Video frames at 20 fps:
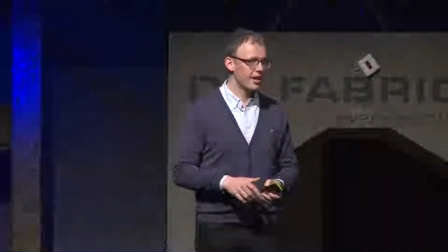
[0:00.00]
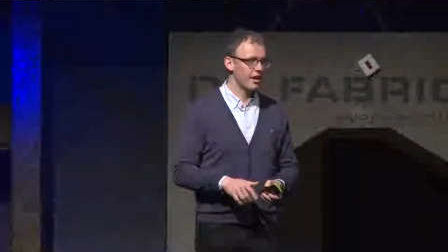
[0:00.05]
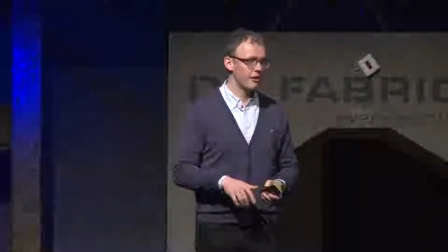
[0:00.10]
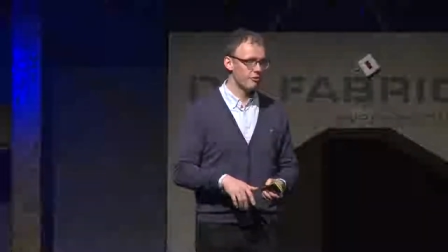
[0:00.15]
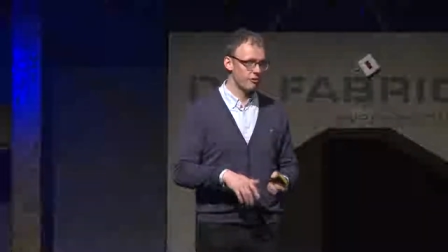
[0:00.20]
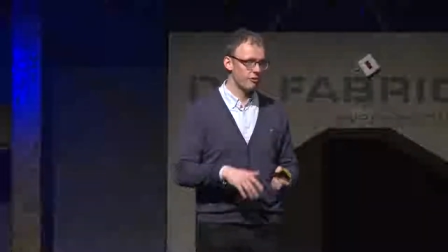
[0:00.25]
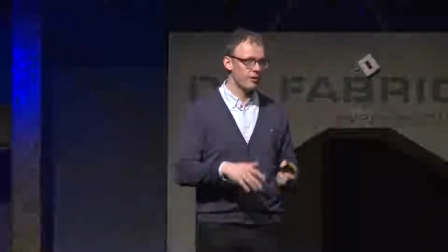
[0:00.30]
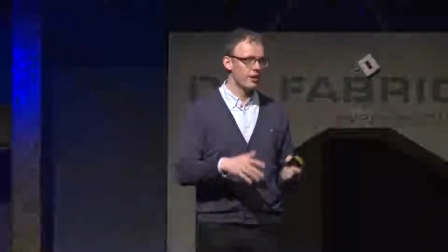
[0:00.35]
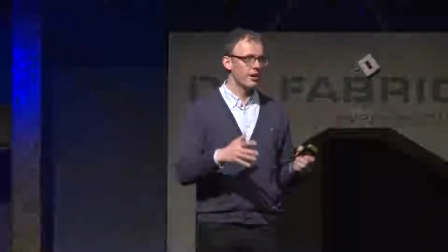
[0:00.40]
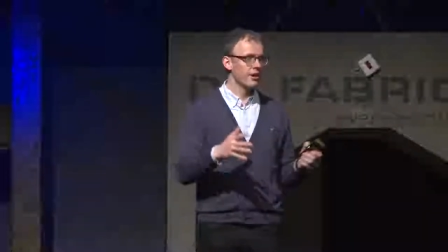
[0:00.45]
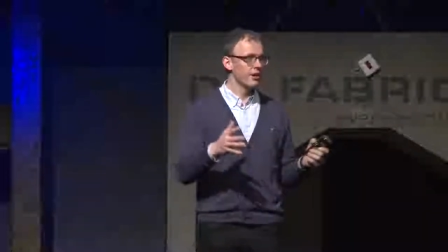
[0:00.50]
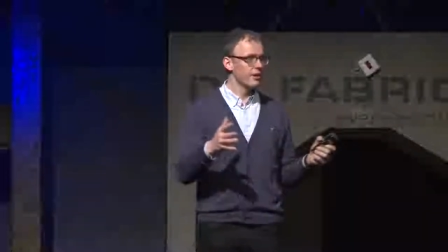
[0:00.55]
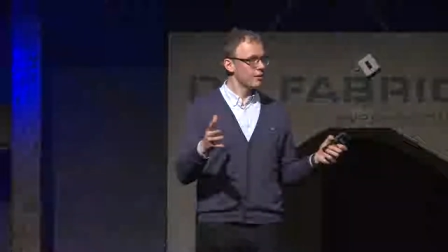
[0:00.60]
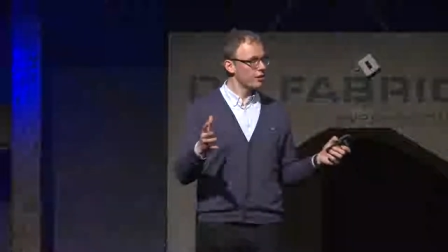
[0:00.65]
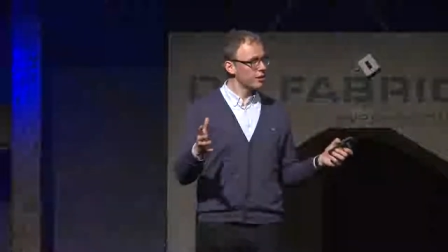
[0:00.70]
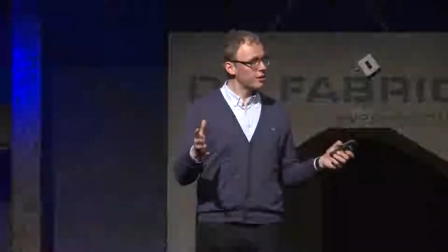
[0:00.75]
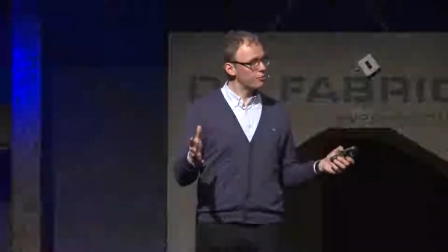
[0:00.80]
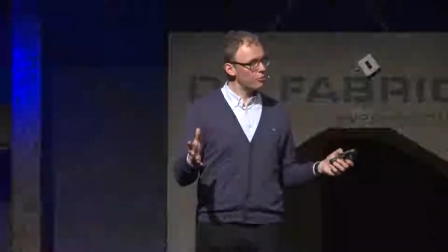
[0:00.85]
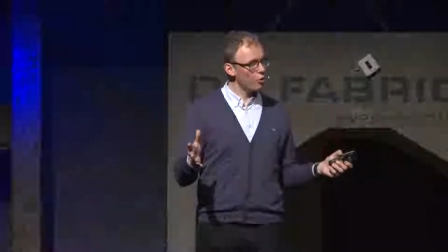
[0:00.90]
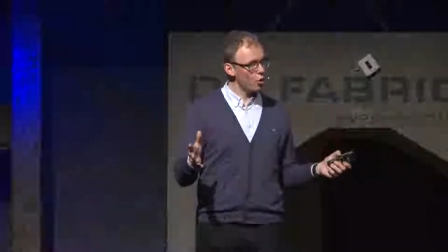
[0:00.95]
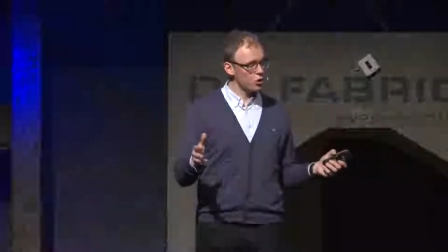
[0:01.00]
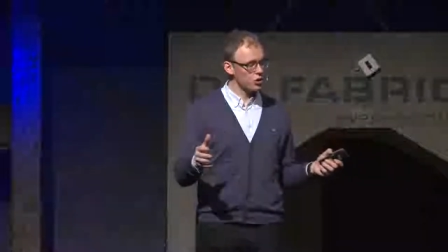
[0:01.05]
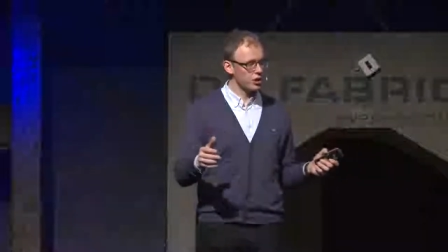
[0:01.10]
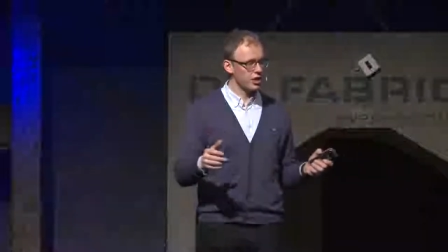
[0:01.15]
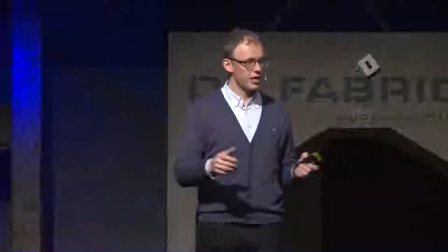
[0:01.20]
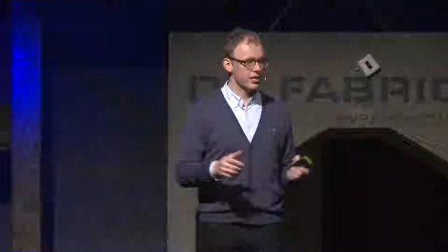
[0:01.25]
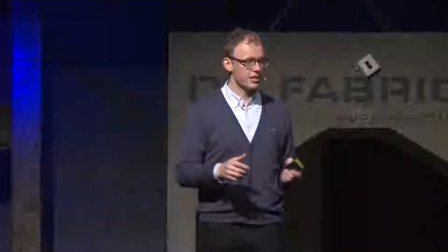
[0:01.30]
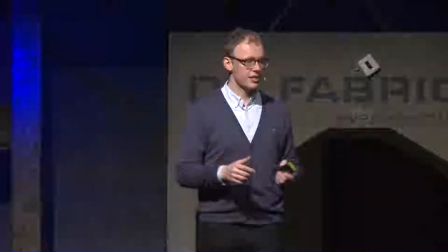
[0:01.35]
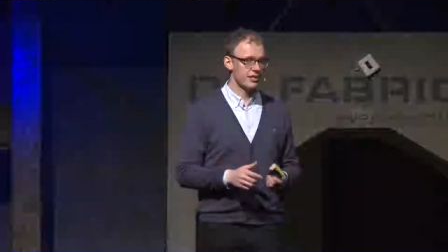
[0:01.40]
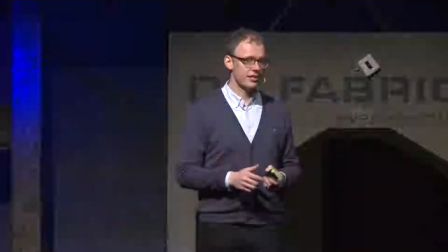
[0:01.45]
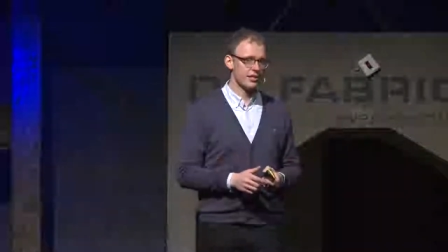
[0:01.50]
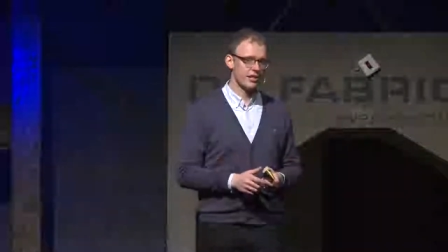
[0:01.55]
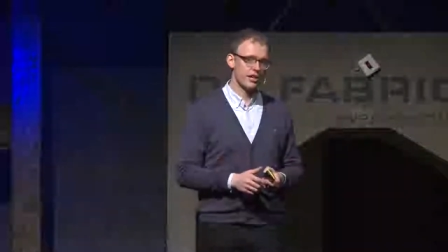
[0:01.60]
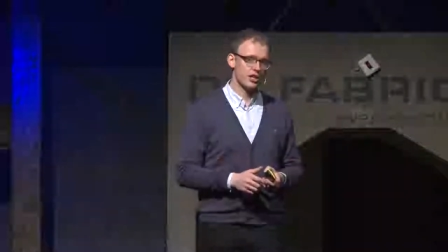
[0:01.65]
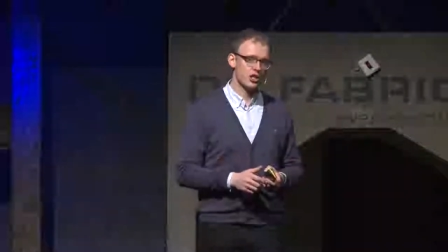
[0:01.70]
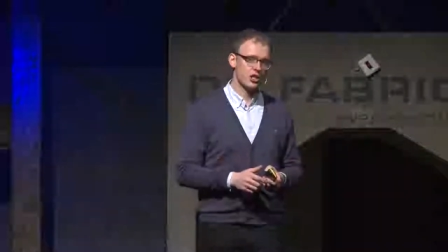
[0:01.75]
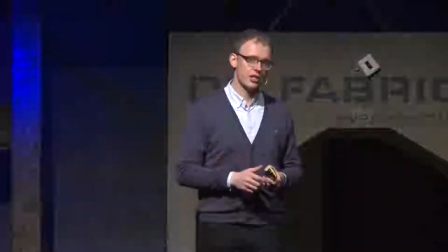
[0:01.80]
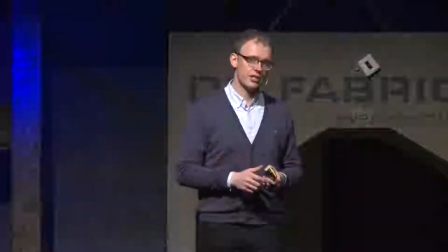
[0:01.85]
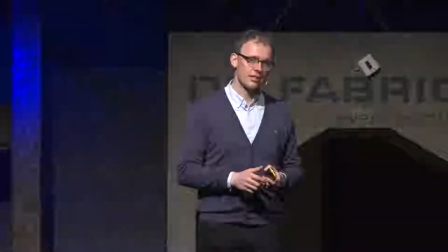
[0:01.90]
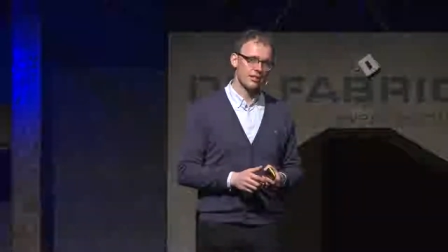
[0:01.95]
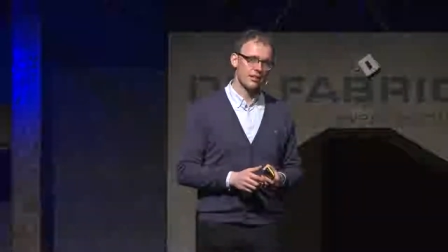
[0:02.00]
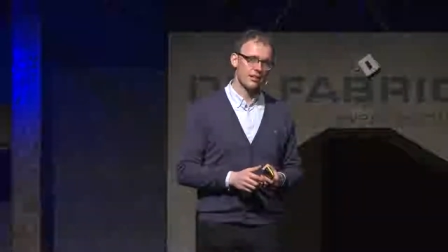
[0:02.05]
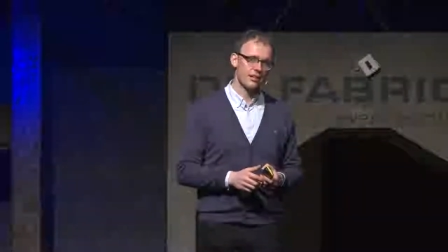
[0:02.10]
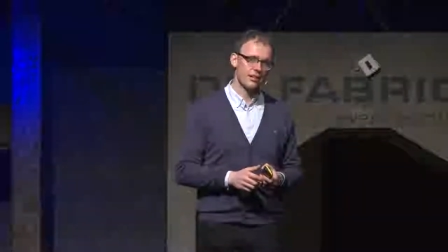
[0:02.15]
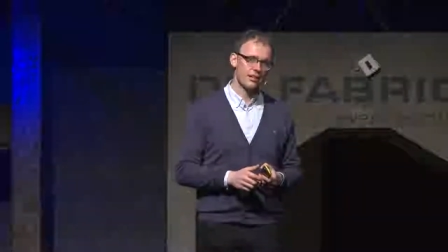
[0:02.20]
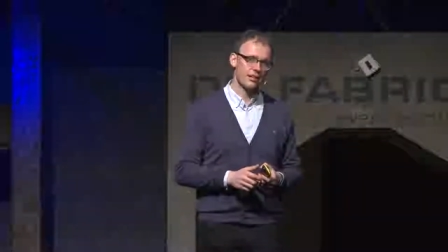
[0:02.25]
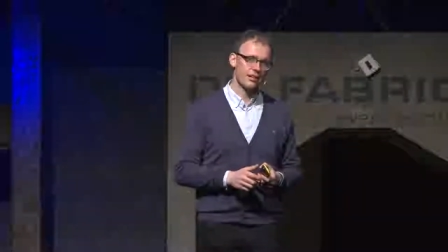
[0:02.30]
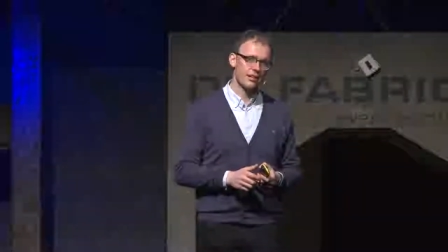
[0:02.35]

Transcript: have, in most cases, uh, just, a,